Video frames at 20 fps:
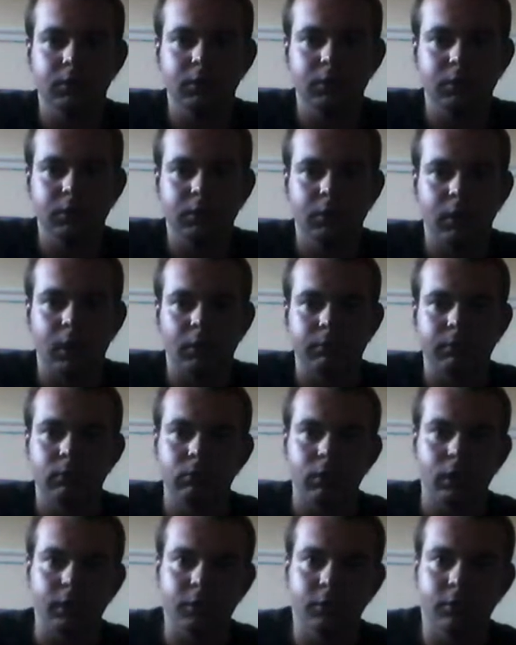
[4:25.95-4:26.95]
you have the
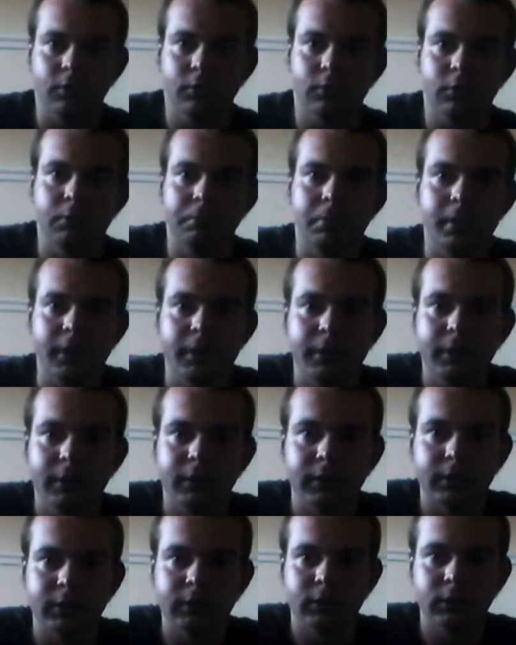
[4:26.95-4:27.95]
rights to
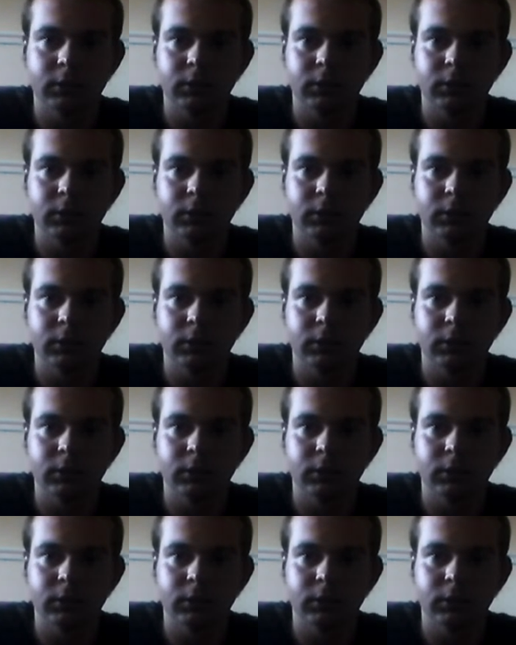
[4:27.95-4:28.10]
go